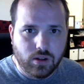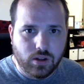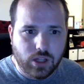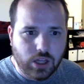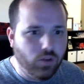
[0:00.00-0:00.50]

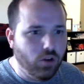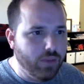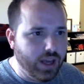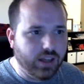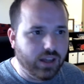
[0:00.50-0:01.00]
it will
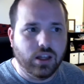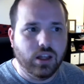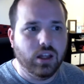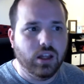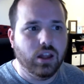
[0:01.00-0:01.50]
make
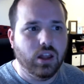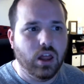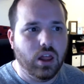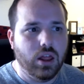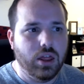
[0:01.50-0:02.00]

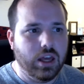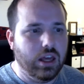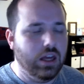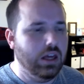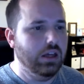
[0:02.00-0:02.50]

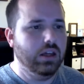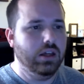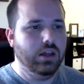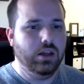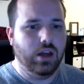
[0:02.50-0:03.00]
the
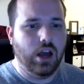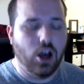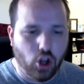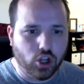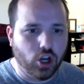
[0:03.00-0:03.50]

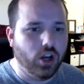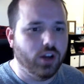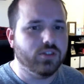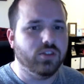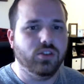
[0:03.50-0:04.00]

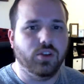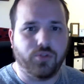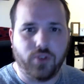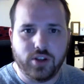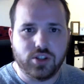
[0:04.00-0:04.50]
Holocaust, the
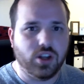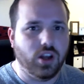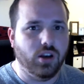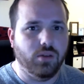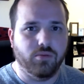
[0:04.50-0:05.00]
French
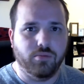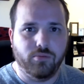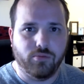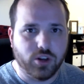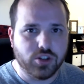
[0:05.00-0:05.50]
and
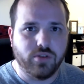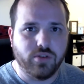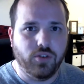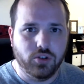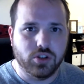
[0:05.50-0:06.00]
Russian
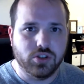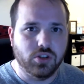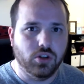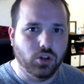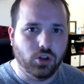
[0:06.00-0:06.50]
revolutions
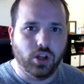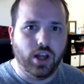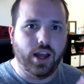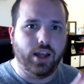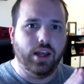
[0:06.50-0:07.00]
look
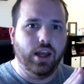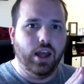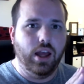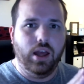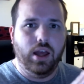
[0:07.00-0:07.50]
like
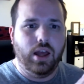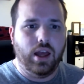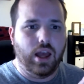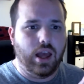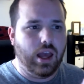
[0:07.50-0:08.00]

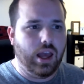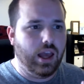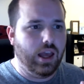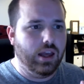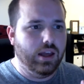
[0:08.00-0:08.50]

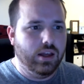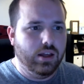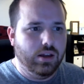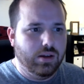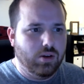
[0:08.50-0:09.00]
a
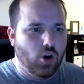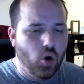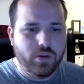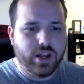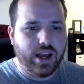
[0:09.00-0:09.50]

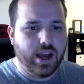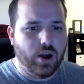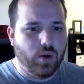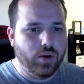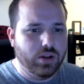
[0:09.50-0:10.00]

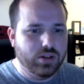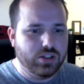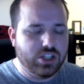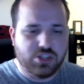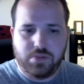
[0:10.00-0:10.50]
hometown
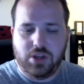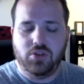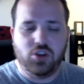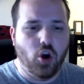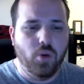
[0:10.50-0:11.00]

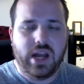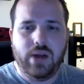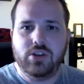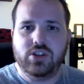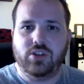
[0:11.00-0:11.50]
dispute,
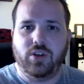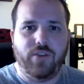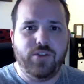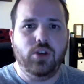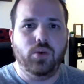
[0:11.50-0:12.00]

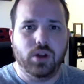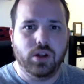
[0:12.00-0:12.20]
feud,